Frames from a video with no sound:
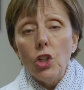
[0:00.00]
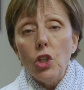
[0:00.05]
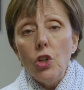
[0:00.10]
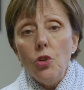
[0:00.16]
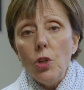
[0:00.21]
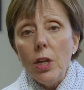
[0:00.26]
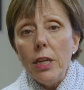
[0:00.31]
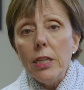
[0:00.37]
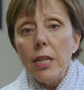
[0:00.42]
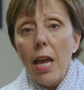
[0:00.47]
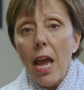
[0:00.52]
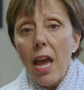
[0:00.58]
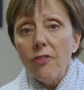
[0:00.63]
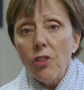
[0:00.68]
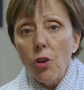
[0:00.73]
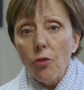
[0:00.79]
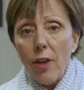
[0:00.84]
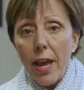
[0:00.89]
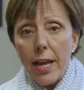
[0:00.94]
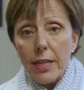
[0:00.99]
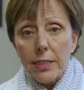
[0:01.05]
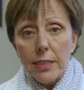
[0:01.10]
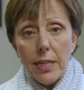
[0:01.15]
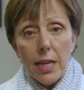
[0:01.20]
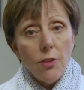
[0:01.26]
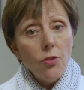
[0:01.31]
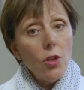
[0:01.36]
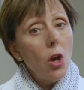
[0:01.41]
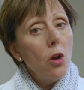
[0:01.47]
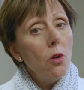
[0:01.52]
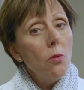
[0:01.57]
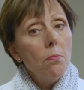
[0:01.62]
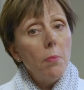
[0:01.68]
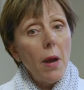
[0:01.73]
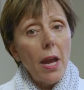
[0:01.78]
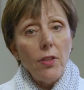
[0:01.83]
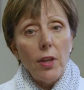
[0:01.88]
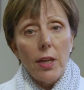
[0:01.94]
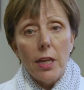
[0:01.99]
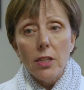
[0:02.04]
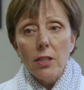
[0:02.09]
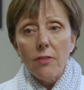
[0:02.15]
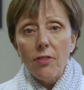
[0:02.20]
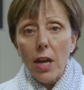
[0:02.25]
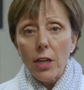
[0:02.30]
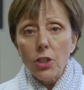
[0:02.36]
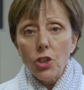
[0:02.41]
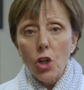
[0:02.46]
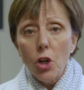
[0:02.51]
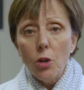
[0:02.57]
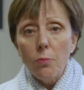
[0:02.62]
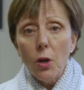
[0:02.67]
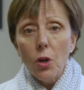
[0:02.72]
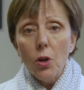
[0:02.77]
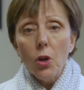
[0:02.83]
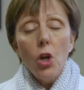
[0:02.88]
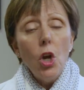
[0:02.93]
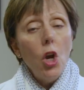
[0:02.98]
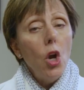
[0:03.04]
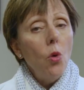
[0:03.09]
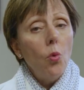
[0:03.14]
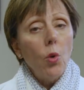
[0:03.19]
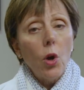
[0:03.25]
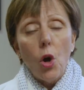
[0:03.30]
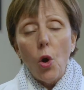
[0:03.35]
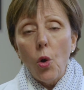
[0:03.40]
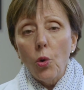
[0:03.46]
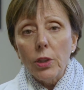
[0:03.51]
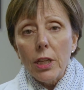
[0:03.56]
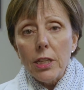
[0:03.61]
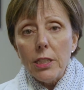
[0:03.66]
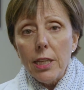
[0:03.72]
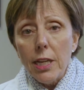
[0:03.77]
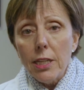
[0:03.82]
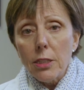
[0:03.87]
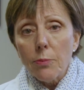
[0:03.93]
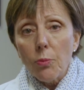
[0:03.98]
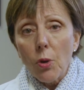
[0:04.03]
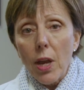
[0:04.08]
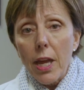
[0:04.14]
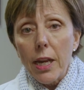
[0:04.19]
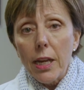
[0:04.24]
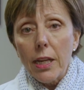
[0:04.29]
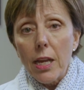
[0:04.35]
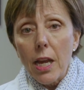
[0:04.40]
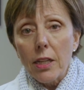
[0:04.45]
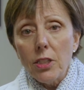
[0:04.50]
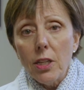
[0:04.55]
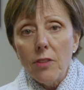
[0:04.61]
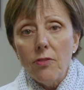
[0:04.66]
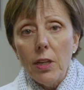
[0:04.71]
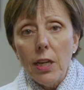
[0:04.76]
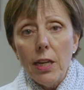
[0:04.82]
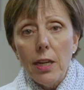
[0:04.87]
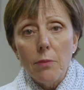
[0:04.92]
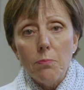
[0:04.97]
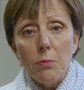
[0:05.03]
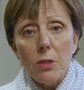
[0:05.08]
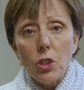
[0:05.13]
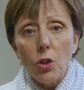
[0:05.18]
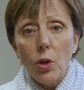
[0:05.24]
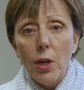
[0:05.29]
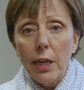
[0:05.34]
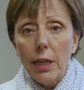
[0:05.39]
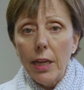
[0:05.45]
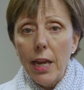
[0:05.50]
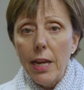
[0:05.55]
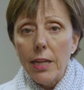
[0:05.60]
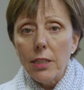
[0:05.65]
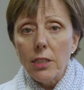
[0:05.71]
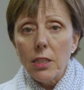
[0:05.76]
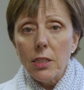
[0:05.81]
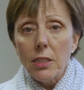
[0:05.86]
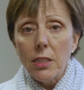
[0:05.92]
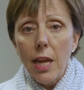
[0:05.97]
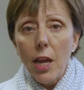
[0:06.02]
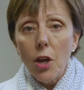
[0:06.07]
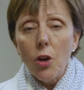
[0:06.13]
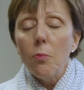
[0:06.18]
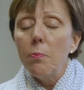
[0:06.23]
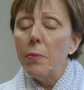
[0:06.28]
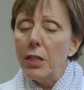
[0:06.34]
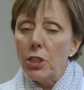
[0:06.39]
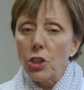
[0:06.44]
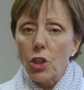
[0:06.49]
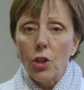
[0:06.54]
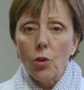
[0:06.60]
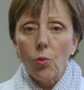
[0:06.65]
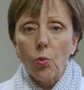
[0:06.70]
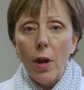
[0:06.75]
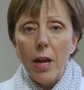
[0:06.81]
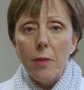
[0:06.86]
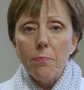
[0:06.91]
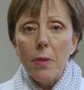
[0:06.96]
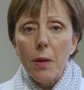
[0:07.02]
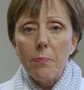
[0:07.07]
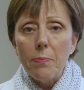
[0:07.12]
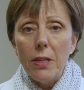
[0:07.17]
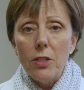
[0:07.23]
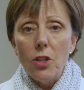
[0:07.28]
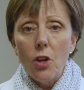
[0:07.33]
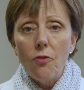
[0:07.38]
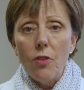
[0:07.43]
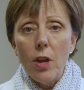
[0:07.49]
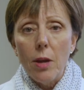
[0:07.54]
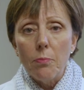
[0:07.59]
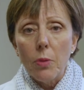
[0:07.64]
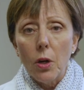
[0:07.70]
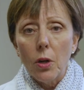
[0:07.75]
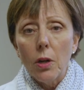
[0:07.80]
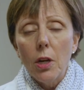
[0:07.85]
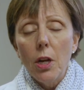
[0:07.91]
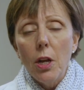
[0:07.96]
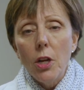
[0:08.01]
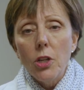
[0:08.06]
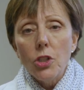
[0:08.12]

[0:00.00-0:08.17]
You need to have your vaccine, though, by the end of October. We're only seeing sporadic activity in Missouri and Kansas now, but it's going to ramp up in November.